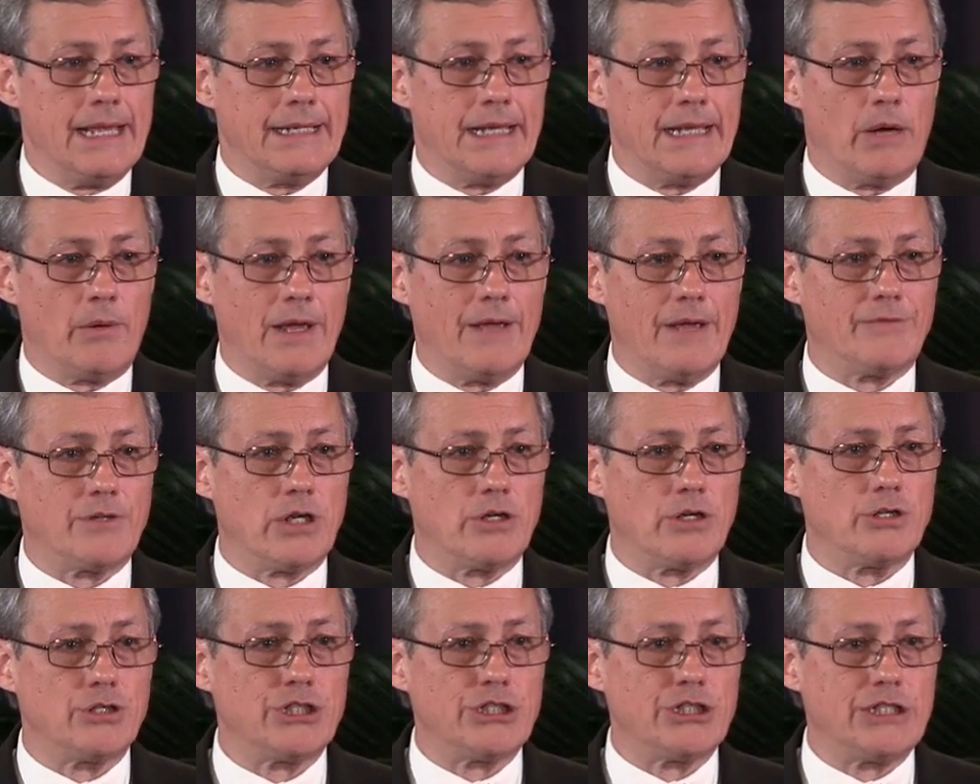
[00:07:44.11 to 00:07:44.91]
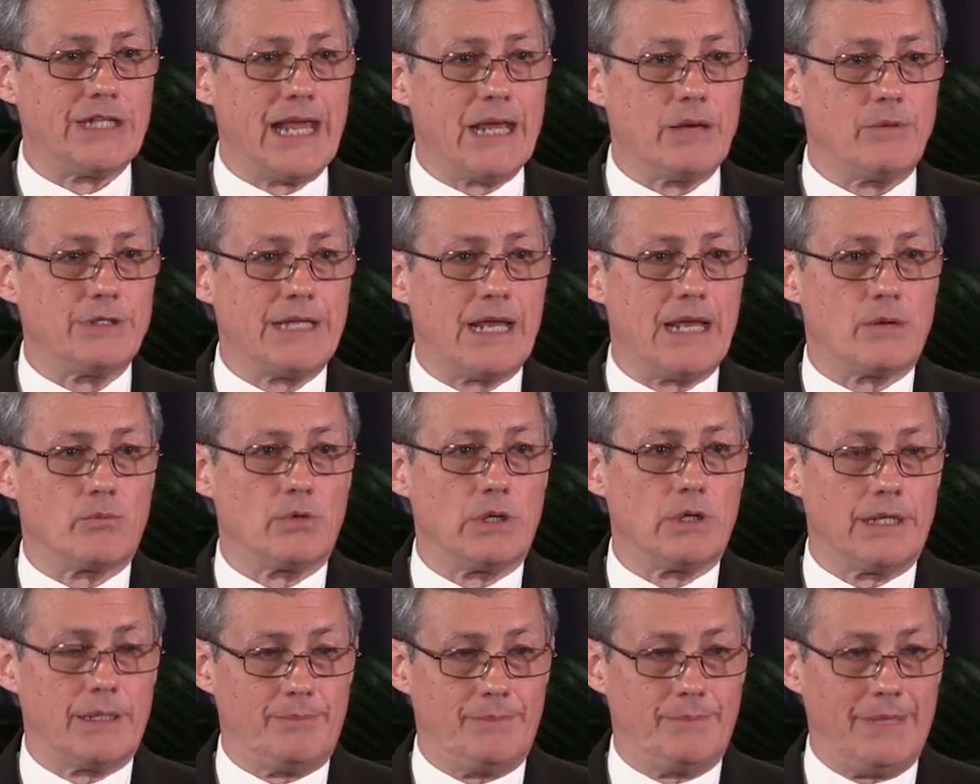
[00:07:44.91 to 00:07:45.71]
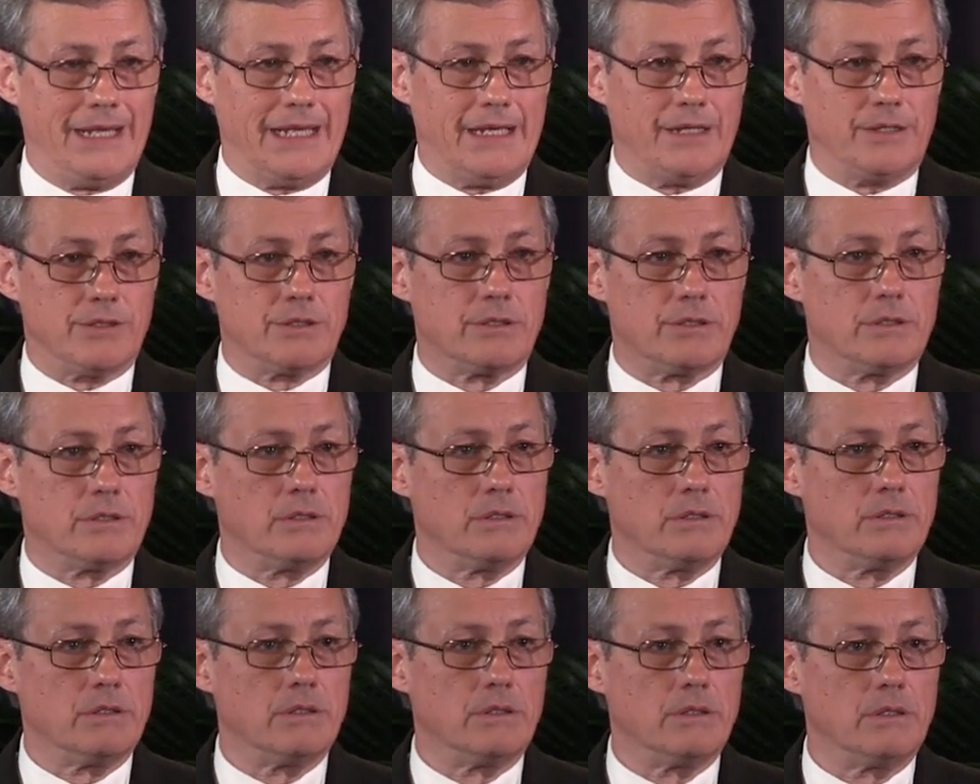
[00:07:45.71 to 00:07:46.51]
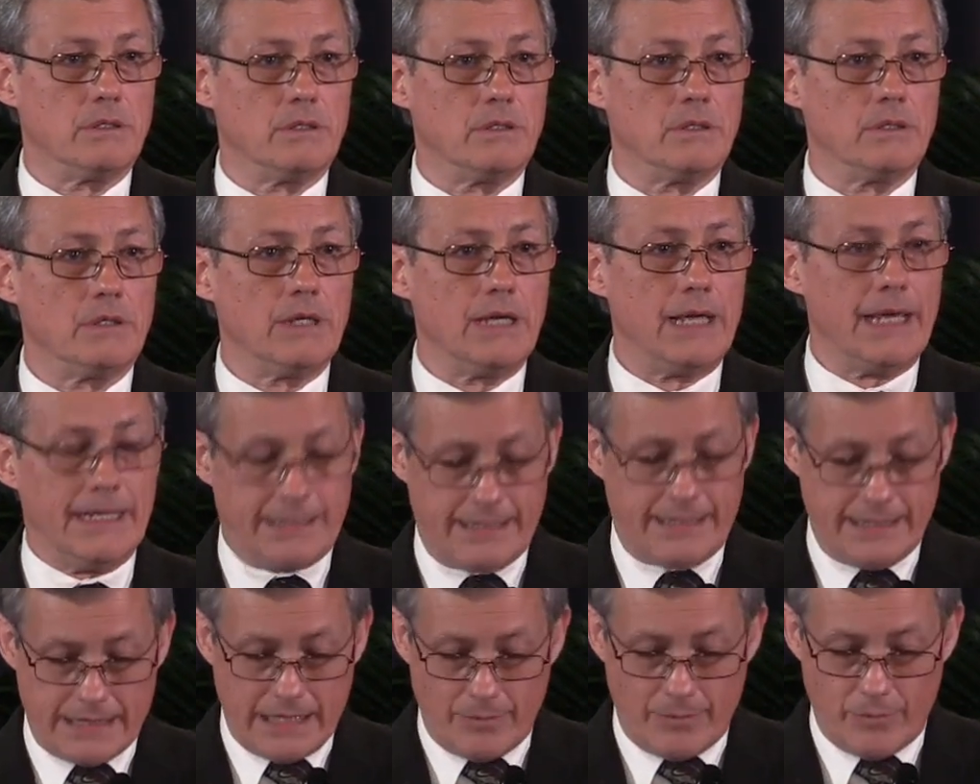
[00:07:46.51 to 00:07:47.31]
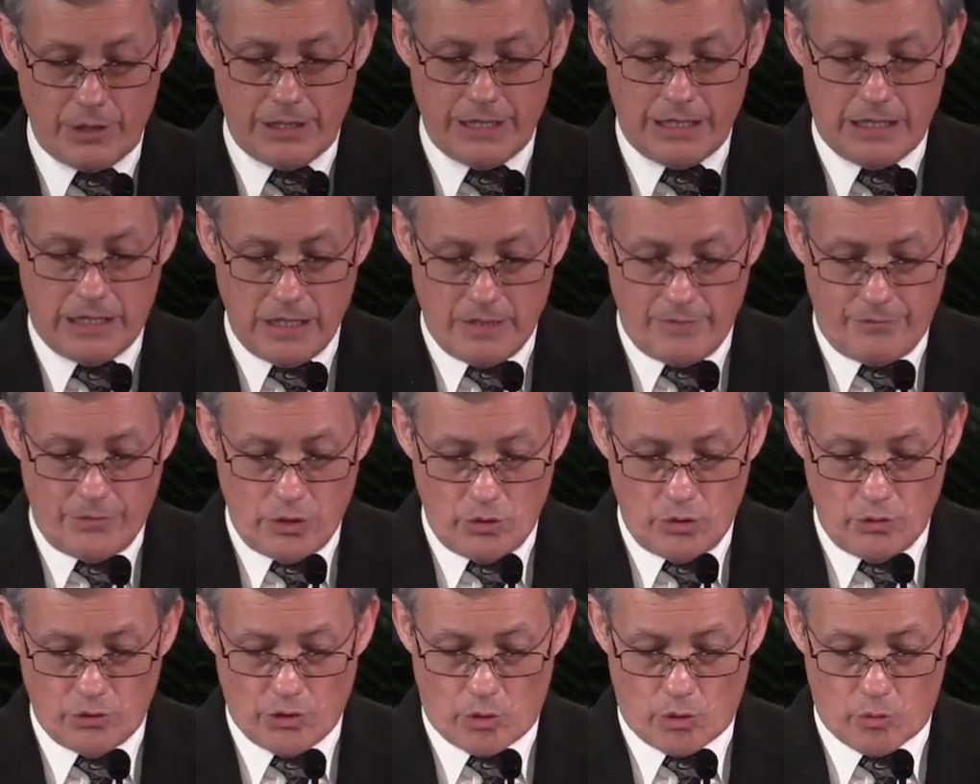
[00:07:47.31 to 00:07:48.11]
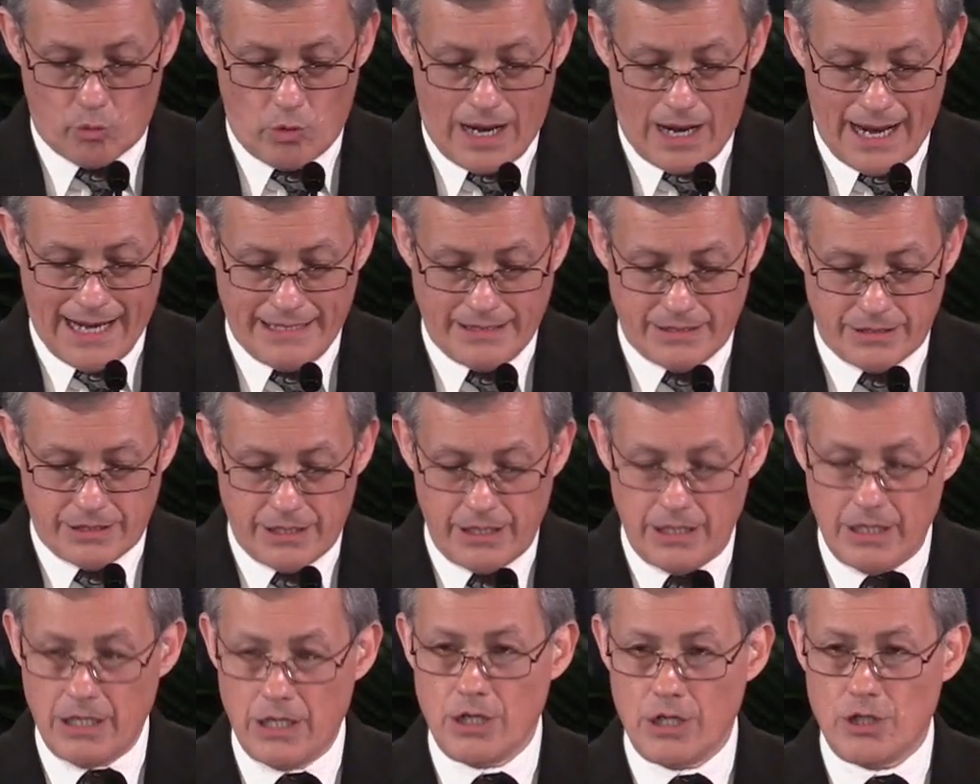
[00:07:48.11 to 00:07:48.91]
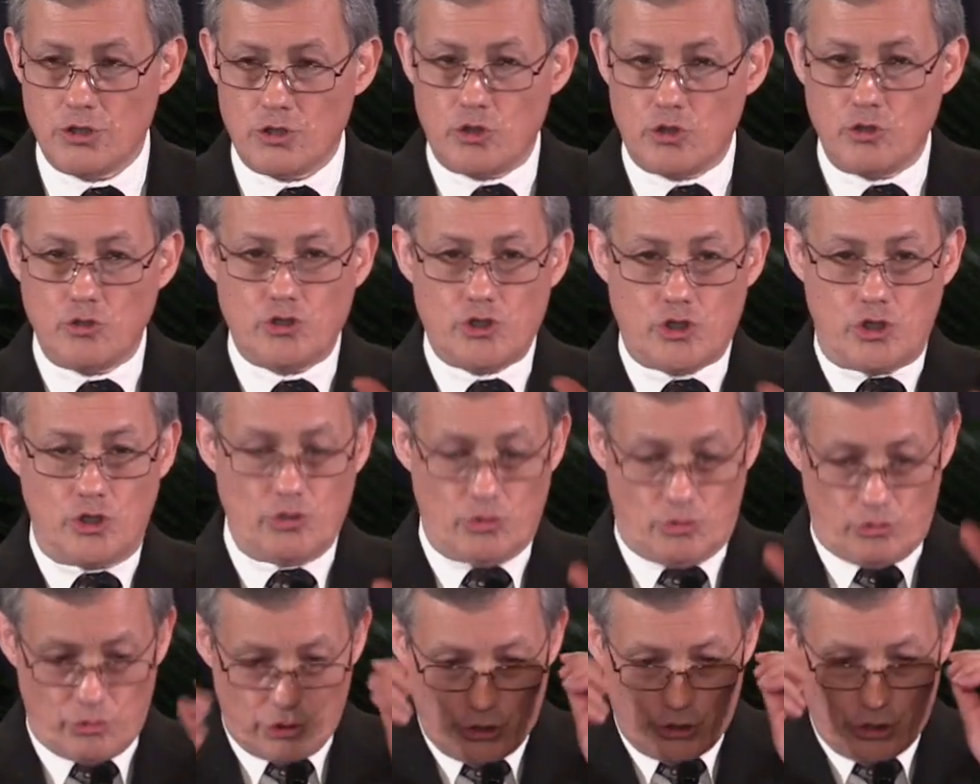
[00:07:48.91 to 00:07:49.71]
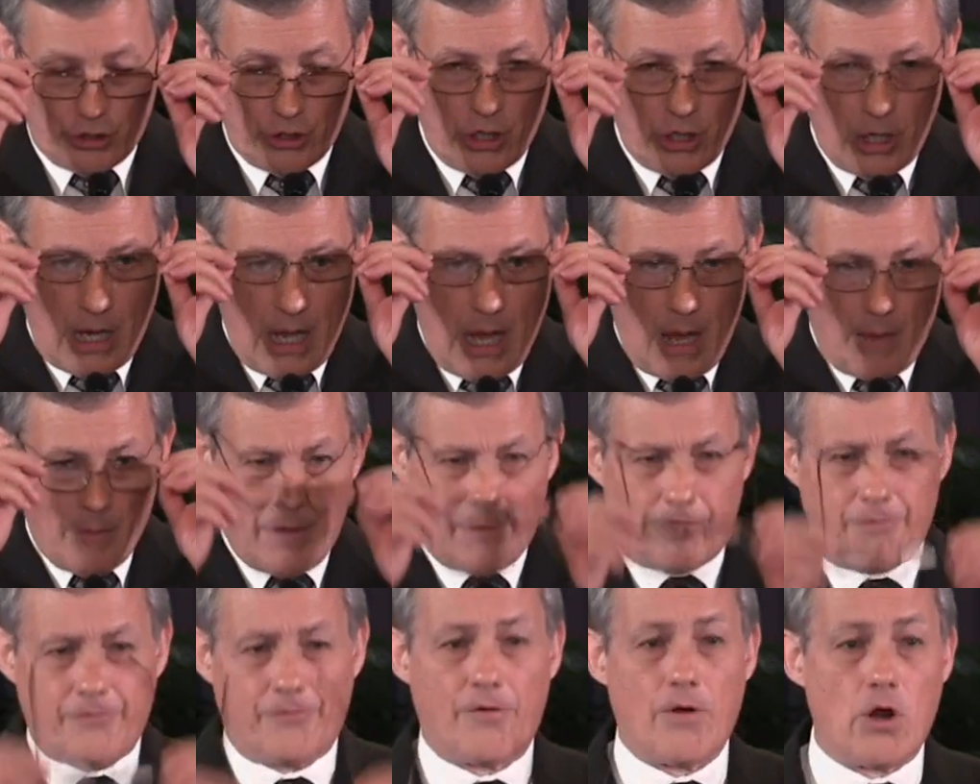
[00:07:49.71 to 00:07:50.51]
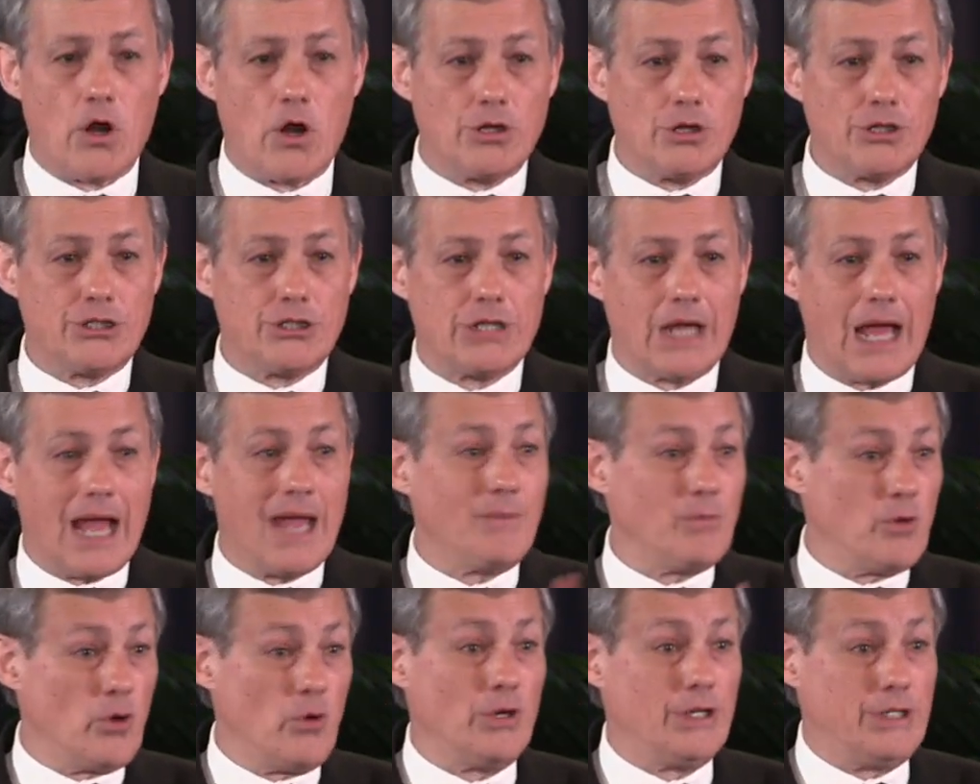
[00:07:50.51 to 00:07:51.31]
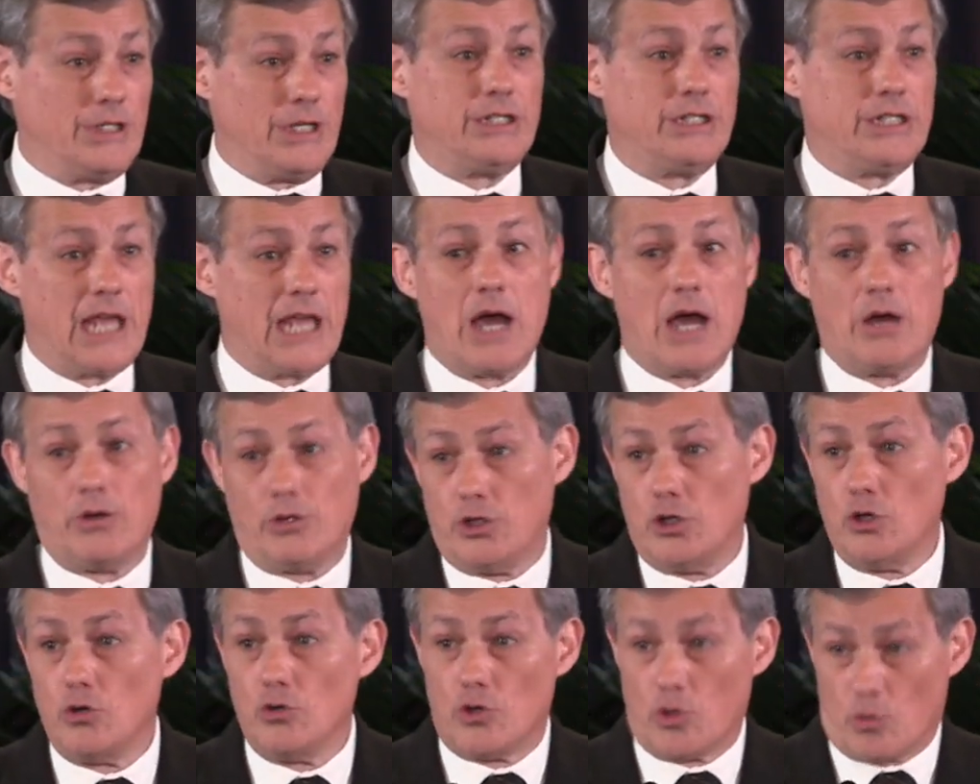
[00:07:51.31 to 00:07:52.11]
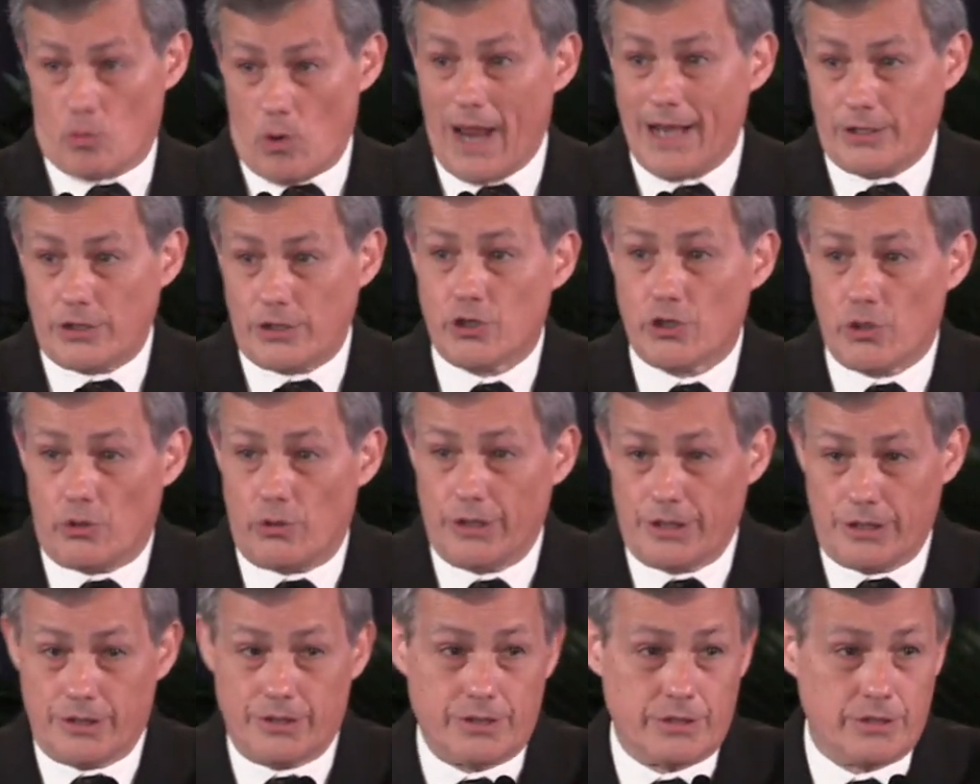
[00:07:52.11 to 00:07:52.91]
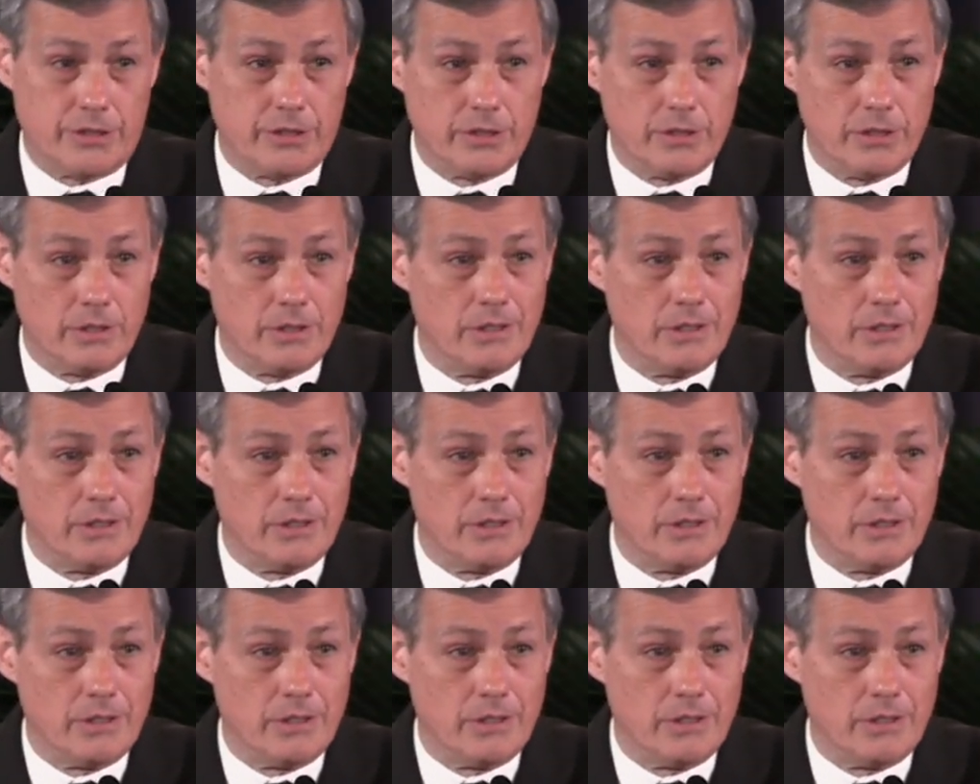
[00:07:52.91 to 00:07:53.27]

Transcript: Now we have to understand what that really means. He says, I'm going to give you the right to choose, but first I'm going to tell you the right choice.